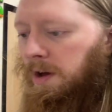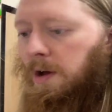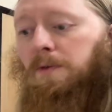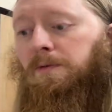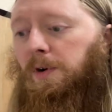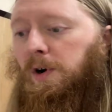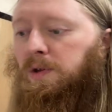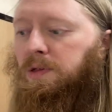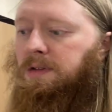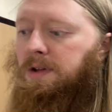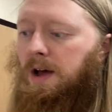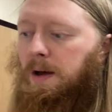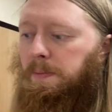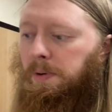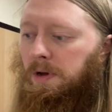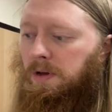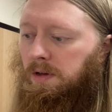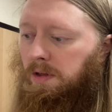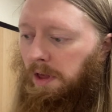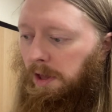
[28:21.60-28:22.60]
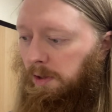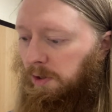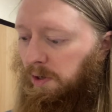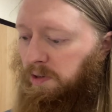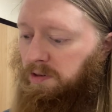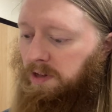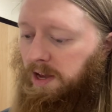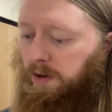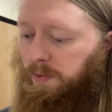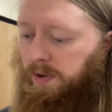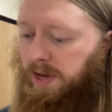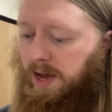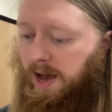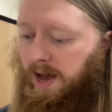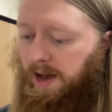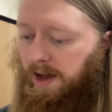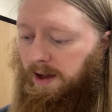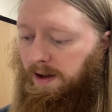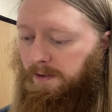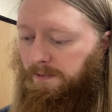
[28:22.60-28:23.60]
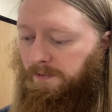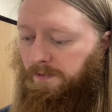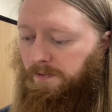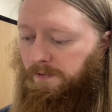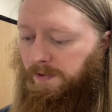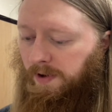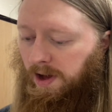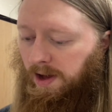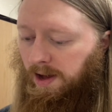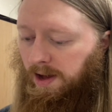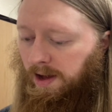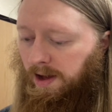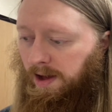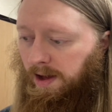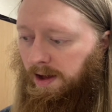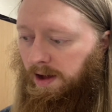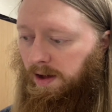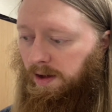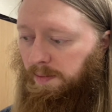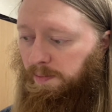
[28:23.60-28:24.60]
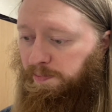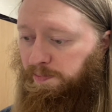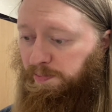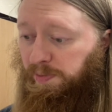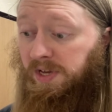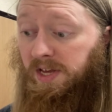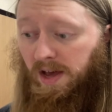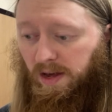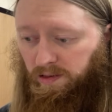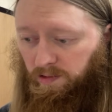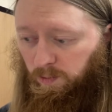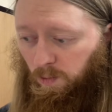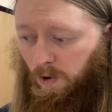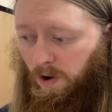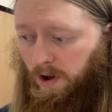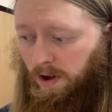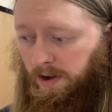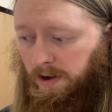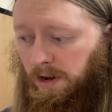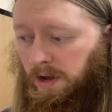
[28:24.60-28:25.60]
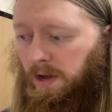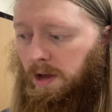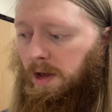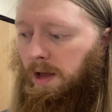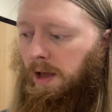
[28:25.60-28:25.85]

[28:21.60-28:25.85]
First up, it looks like we have uh, PS1,